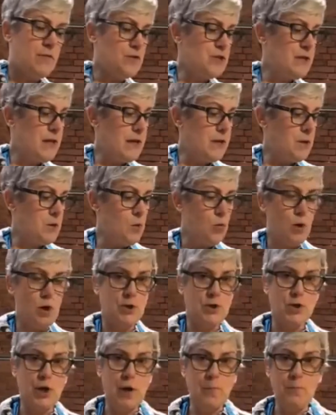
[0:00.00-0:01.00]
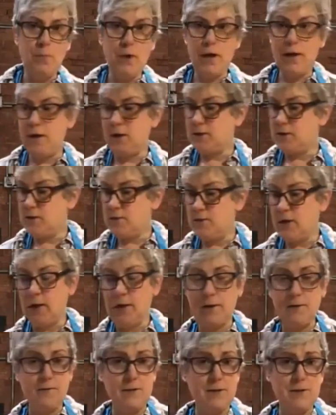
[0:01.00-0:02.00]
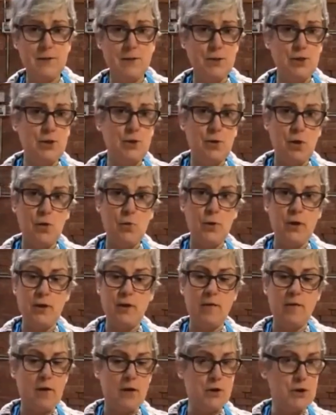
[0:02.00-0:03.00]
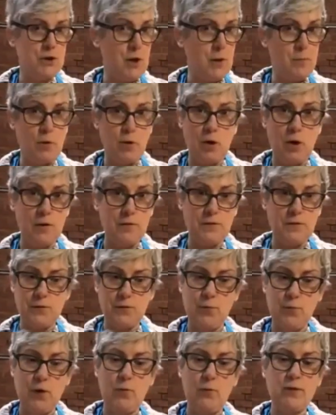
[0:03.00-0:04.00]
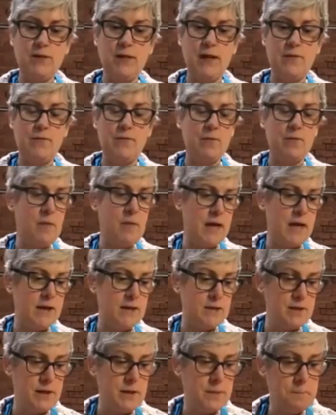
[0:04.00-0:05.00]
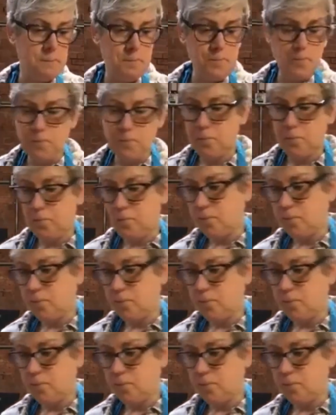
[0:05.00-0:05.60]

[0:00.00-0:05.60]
If you've ever taken a workshop at Hudson Valley Vintage, you know we love our shop cloths. We always have them handy.